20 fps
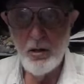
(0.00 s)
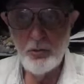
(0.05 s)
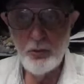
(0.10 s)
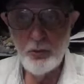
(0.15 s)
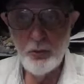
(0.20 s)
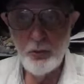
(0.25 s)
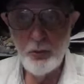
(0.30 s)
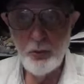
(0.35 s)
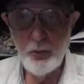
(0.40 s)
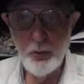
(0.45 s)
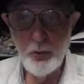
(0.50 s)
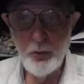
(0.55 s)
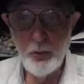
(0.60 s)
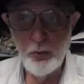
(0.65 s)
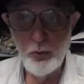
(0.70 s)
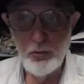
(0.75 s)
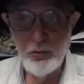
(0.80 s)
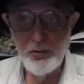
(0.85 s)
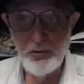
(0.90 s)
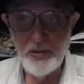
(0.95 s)

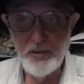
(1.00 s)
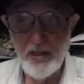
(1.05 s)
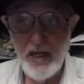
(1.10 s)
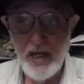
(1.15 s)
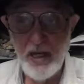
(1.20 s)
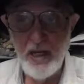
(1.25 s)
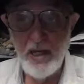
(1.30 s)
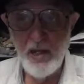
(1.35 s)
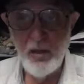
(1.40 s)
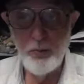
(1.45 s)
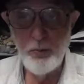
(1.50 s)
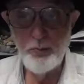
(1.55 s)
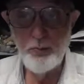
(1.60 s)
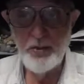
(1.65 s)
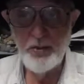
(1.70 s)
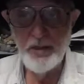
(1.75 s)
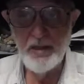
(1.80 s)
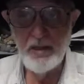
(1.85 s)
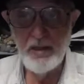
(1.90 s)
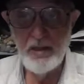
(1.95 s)
tools to help the
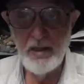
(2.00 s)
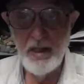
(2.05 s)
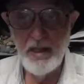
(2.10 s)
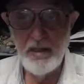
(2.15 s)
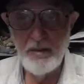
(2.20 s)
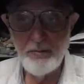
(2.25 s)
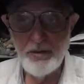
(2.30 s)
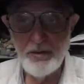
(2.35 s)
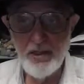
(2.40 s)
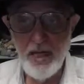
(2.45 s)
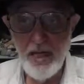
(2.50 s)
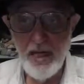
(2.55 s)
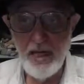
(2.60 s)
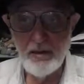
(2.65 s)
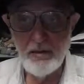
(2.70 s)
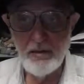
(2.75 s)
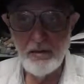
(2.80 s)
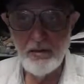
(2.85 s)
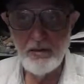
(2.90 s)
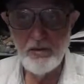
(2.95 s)
claims
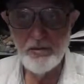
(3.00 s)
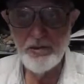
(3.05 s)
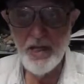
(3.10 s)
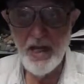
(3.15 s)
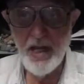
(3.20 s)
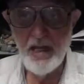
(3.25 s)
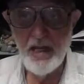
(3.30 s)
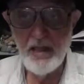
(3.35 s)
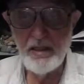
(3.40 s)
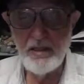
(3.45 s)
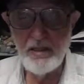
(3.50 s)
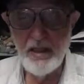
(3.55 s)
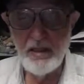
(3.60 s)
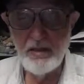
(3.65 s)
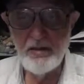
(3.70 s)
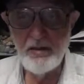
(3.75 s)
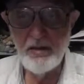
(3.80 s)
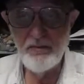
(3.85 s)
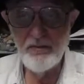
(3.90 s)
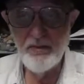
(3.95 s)
handlers
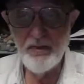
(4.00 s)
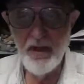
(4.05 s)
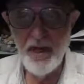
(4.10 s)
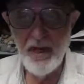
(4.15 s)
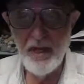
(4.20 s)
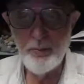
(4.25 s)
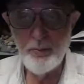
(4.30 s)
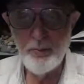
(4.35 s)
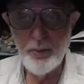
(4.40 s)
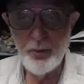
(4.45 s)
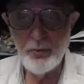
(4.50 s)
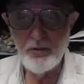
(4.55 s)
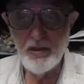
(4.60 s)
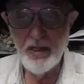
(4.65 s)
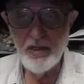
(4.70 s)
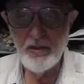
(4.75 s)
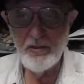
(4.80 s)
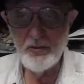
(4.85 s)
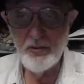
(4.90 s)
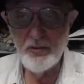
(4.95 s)
identify
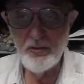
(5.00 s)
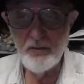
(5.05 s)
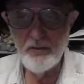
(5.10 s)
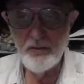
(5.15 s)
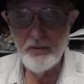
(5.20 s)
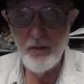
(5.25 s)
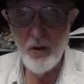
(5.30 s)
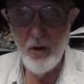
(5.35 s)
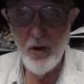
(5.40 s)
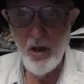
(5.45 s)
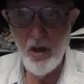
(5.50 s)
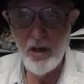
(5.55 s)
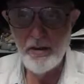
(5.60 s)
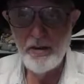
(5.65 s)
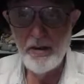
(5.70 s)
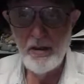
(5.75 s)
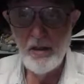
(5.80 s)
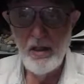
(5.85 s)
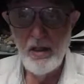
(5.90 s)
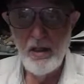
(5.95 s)
potential fraud
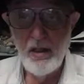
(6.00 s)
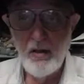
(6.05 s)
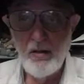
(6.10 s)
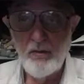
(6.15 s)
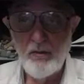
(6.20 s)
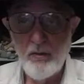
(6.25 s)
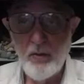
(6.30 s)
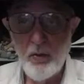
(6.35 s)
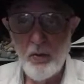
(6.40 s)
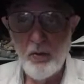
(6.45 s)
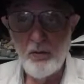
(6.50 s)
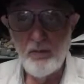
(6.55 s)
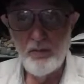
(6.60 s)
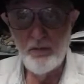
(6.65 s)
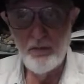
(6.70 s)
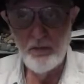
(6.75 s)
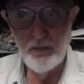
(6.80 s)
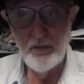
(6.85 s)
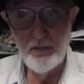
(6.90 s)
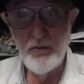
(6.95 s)
for
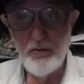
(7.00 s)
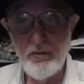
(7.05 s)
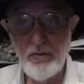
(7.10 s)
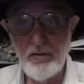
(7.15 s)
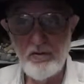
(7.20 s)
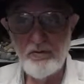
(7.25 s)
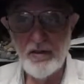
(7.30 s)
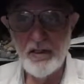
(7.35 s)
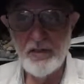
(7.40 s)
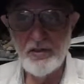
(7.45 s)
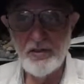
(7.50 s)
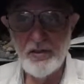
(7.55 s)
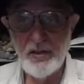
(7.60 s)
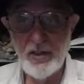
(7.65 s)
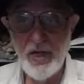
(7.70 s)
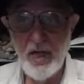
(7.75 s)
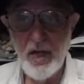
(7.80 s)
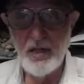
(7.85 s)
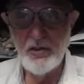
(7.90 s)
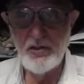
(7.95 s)
further
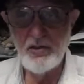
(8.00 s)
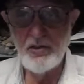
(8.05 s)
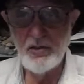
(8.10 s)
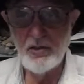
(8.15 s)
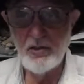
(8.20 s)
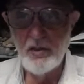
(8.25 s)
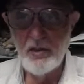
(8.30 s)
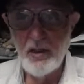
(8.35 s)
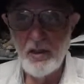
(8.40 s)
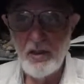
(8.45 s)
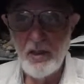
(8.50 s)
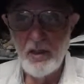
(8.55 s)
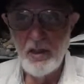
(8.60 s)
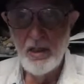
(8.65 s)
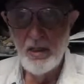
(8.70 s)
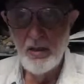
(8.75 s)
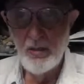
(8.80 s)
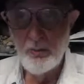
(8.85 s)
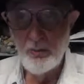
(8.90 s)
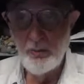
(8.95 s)
investigation
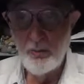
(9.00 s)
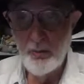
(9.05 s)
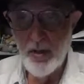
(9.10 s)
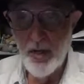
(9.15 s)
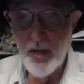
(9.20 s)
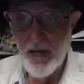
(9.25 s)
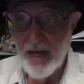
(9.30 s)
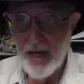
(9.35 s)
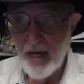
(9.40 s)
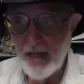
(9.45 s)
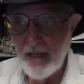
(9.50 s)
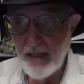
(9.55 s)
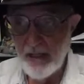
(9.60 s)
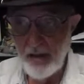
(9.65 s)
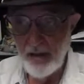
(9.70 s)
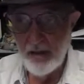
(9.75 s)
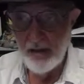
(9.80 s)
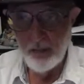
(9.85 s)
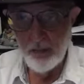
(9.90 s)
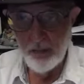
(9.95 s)
by
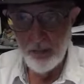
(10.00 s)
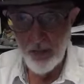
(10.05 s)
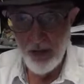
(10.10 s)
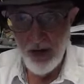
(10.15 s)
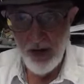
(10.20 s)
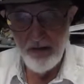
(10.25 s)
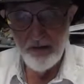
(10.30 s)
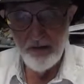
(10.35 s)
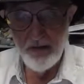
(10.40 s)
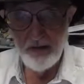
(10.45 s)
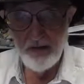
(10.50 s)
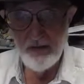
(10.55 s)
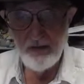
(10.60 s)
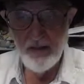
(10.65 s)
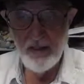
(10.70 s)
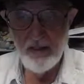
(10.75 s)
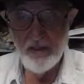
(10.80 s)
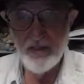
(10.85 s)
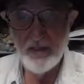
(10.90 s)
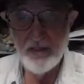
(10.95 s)
private
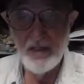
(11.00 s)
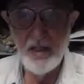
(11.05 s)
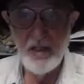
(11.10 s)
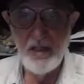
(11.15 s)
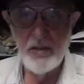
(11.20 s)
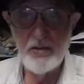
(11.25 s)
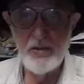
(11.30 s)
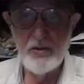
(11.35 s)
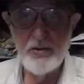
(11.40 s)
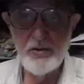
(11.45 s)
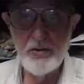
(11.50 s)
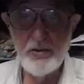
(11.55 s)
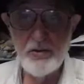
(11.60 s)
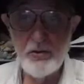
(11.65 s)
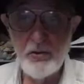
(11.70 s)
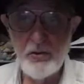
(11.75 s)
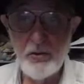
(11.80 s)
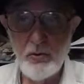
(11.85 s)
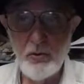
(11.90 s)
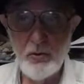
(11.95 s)
investigators,
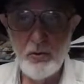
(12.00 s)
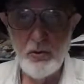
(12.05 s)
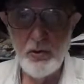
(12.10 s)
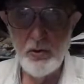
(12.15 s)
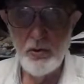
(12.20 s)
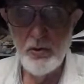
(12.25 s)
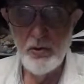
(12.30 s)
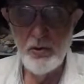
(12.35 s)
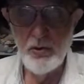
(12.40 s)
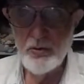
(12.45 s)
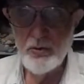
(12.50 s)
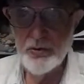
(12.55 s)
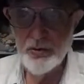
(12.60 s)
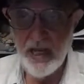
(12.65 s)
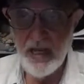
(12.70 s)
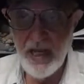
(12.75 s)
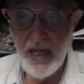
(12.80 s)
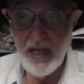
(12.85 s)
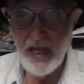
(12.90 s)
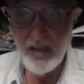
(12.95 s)
lawyers,
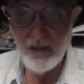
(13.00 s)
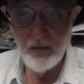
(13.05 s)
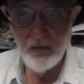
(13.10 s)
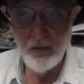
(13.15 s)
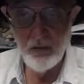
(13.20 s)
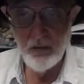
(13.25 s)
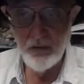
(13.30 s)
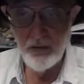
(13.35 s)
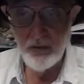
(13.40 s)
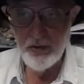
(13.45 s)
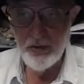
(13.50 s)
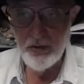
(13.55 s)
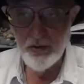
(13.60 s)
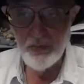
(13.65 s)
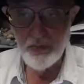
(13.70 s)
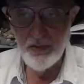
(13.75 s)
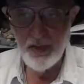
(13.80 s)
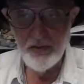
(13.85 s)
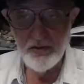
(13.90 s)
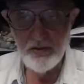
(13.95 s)
and/or the
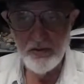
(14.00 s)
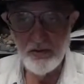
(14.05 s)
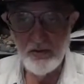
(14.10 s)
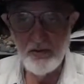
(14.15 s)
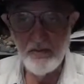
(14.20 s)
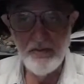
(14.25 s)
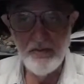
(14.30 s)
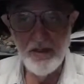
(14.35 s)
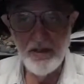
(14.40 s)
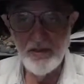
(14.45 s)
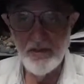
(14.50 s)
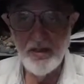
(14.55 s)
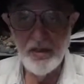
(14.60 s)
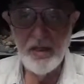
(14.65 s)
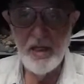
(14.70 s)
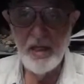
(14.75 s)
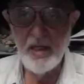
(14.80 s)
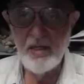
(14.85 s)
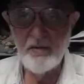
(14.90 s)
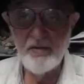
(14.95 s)
special investigative